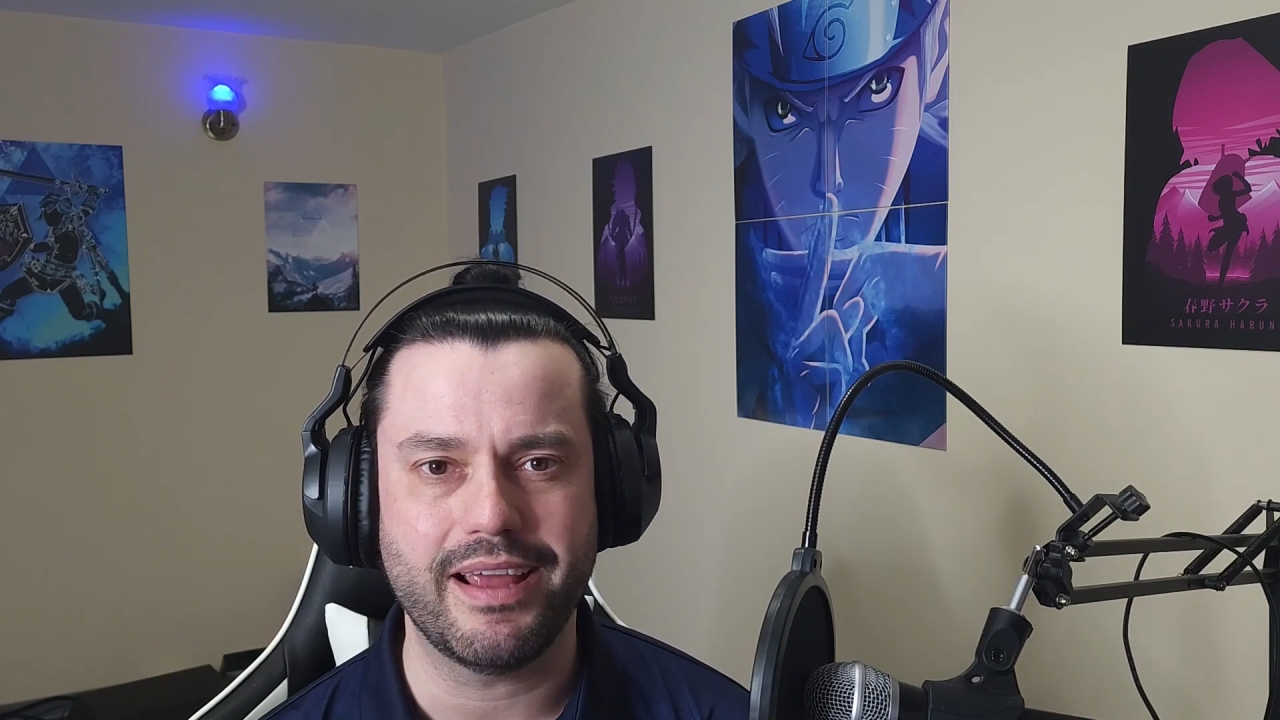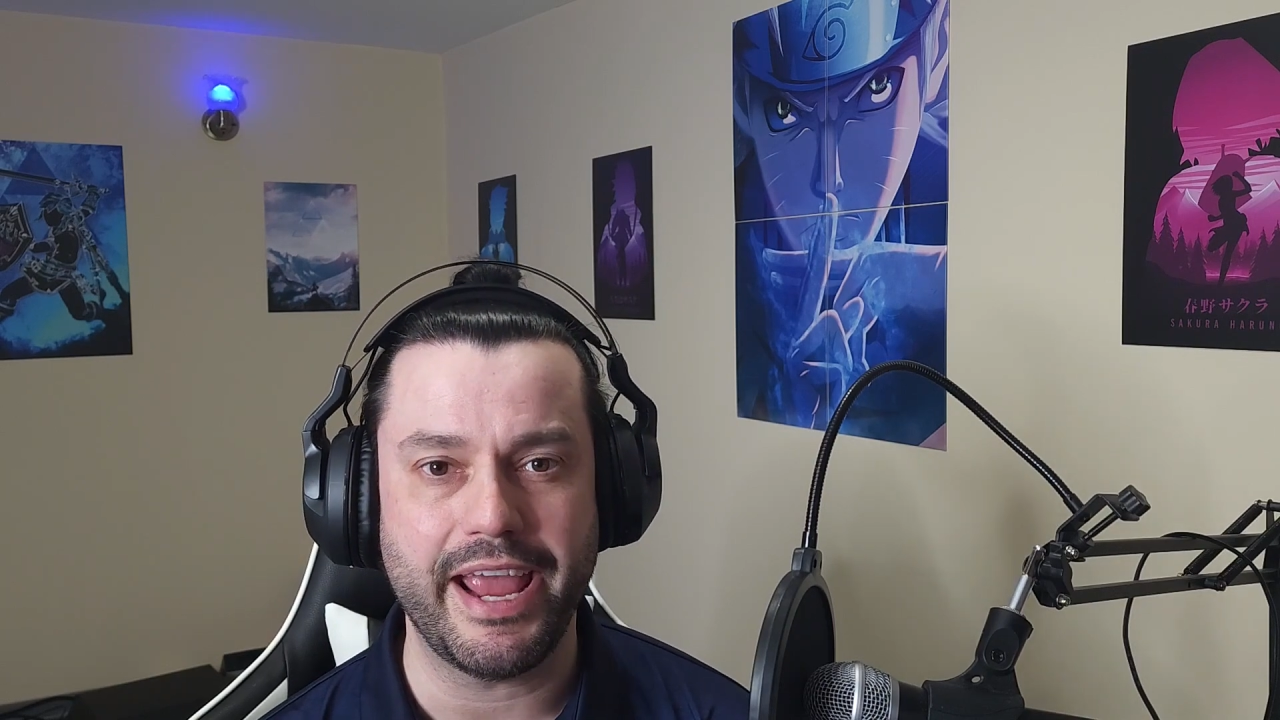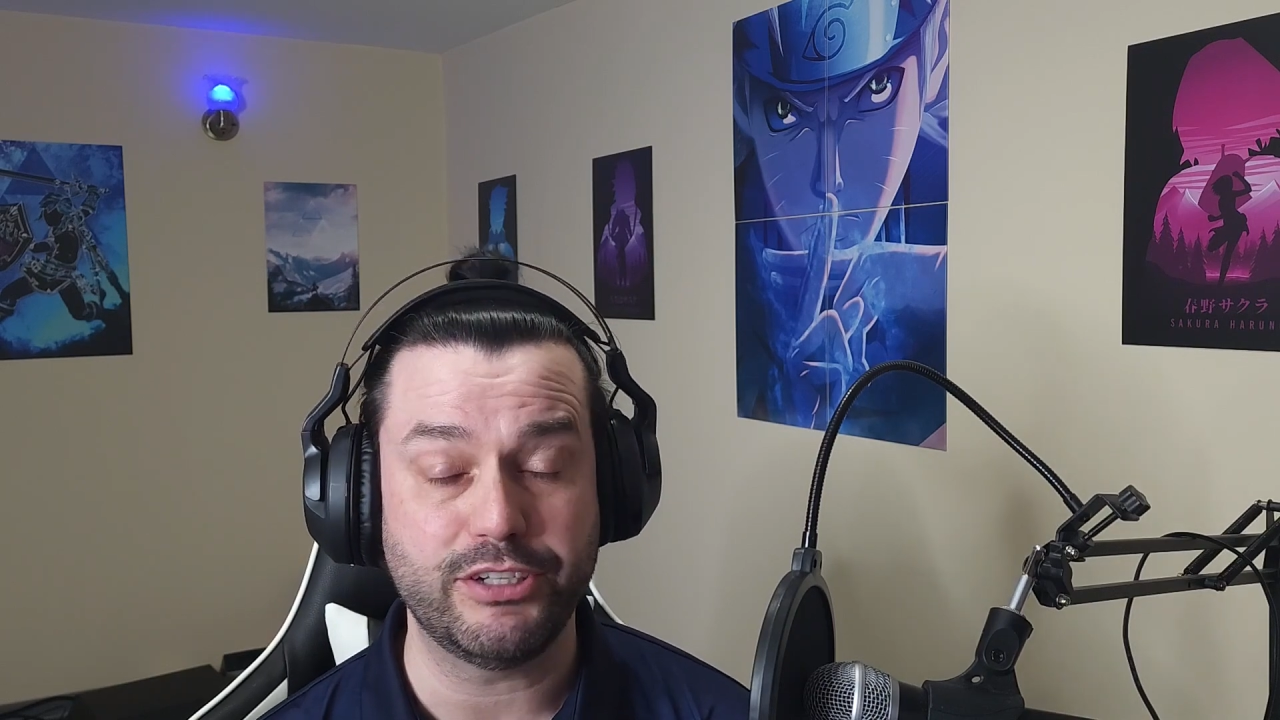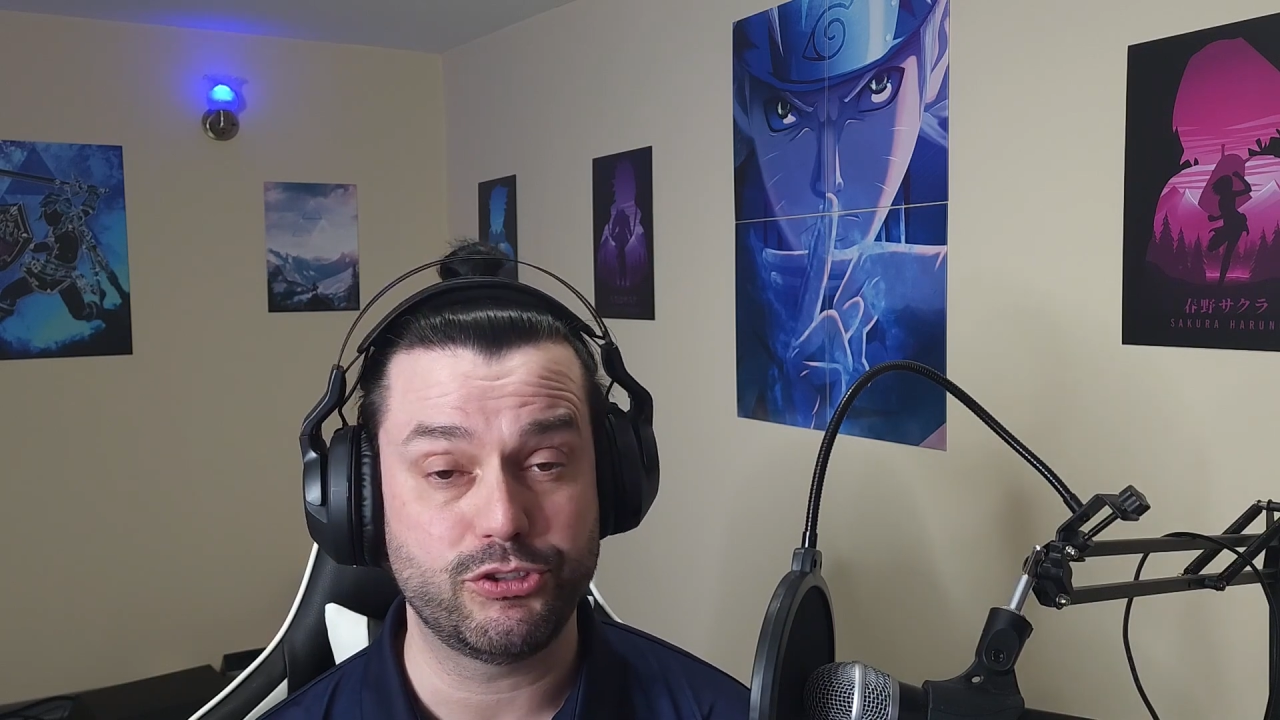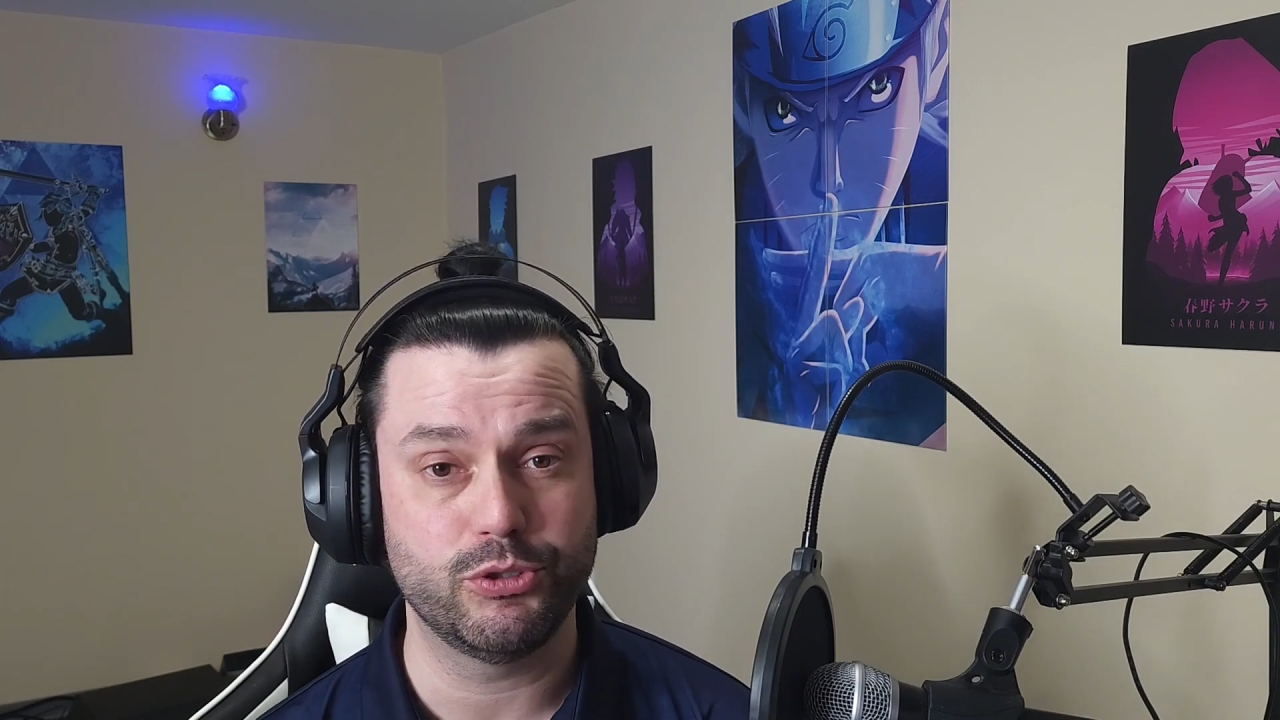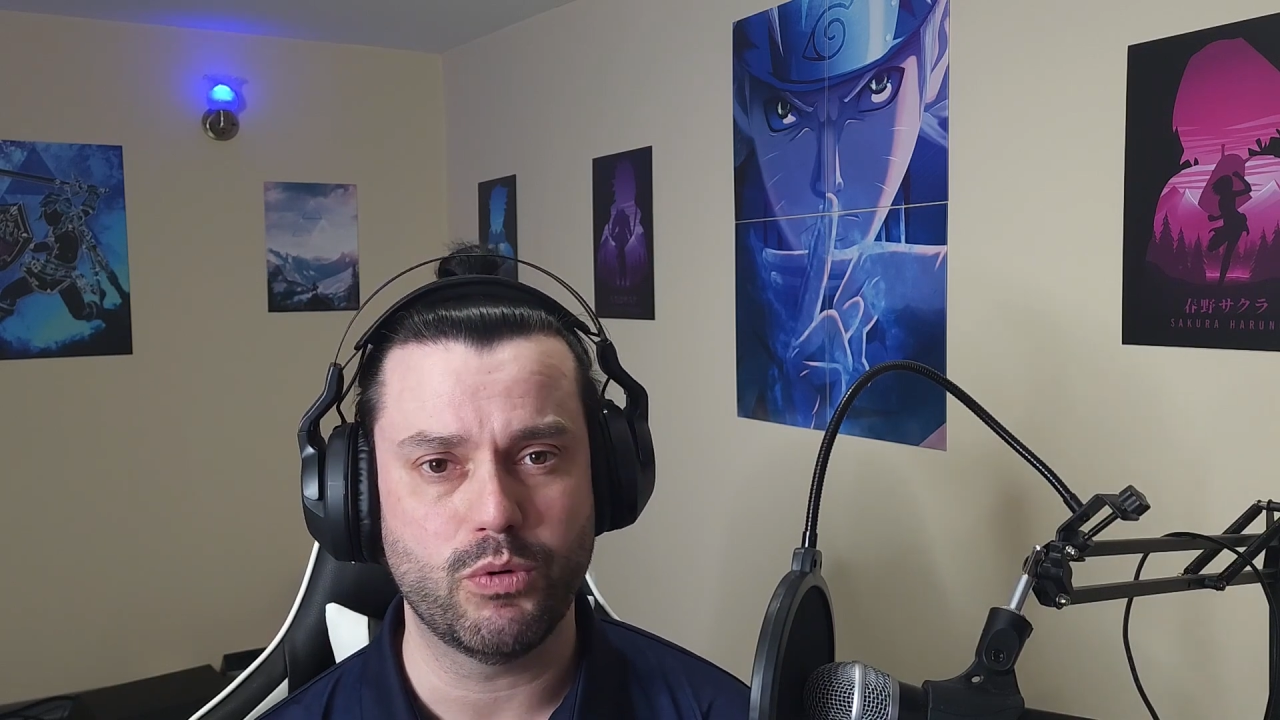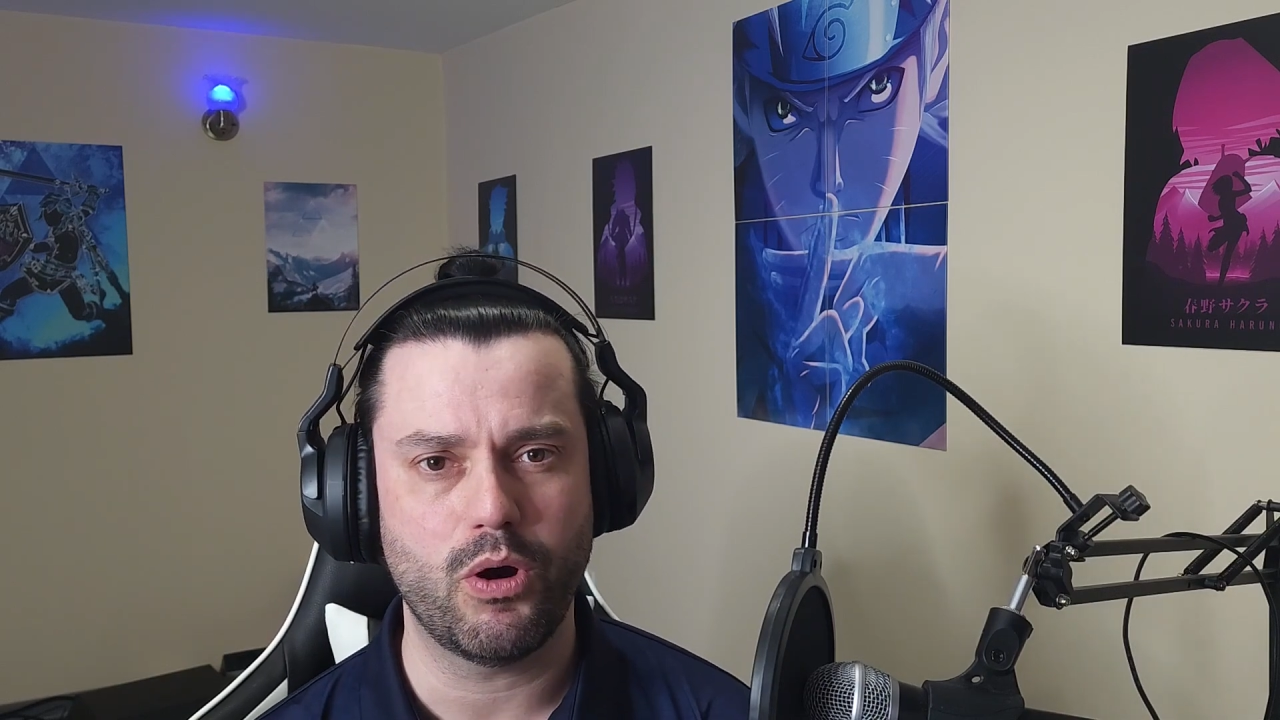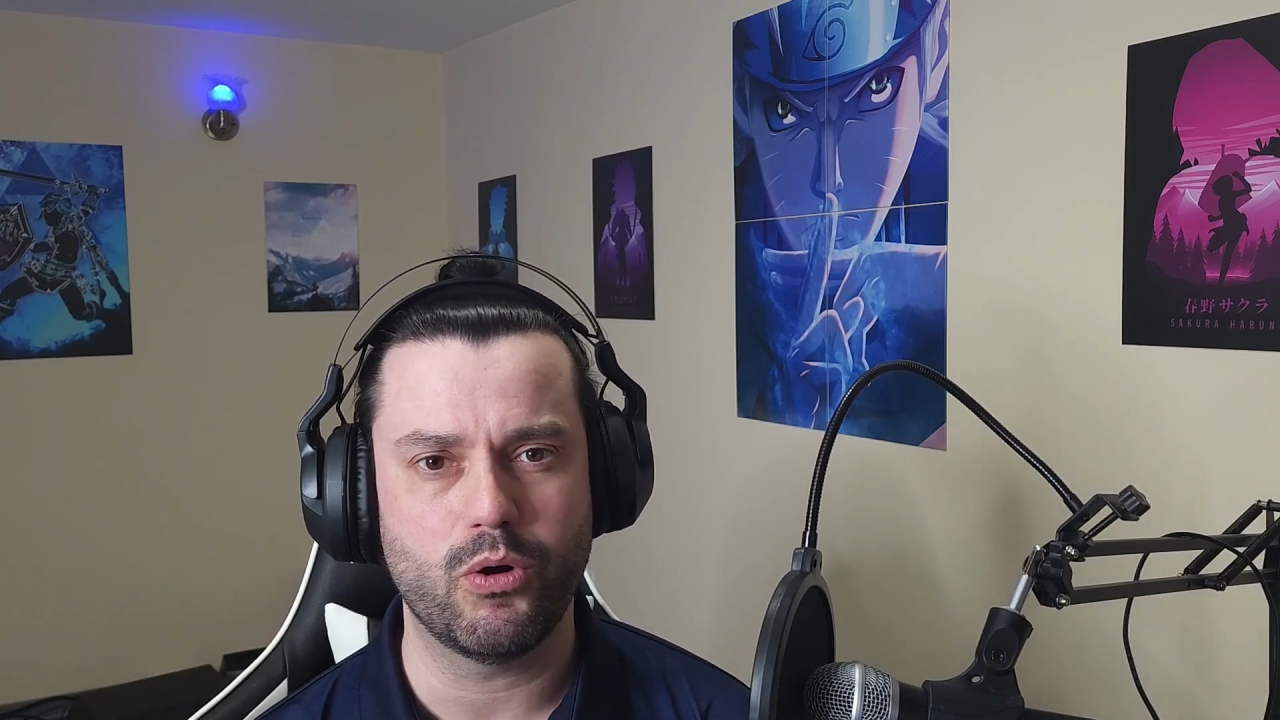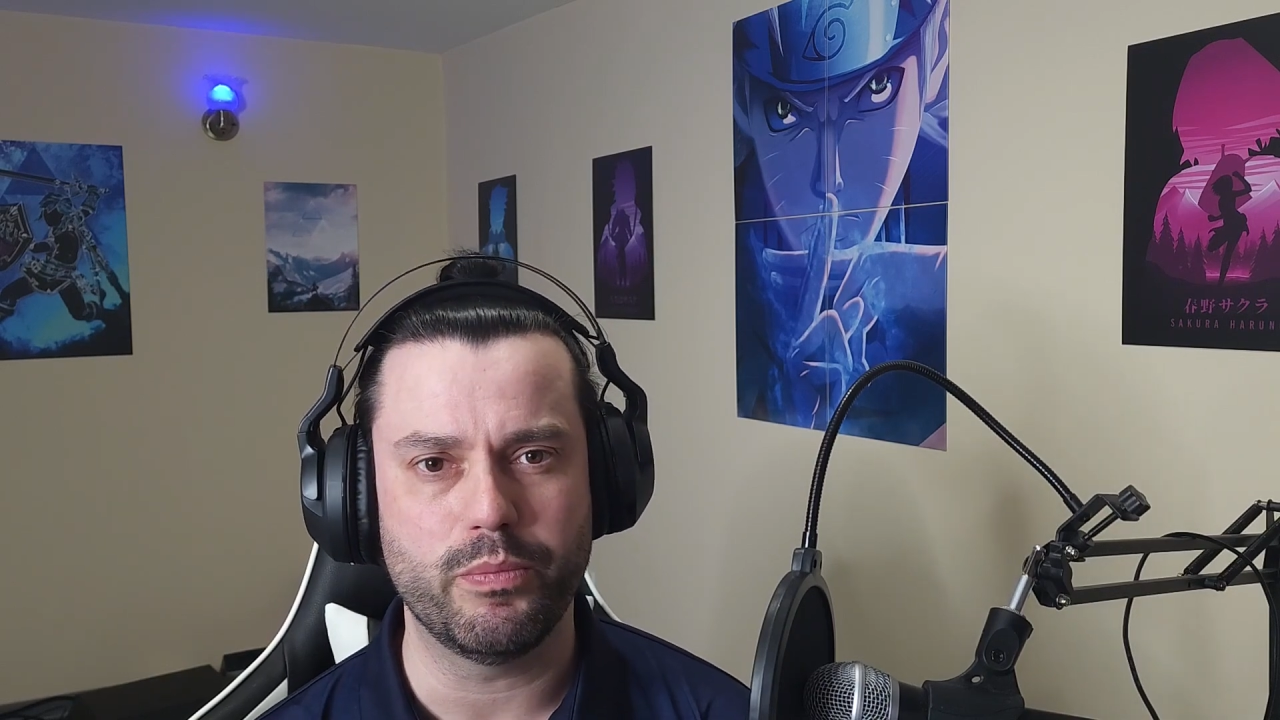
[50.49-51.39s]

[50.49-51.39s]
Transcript: H2O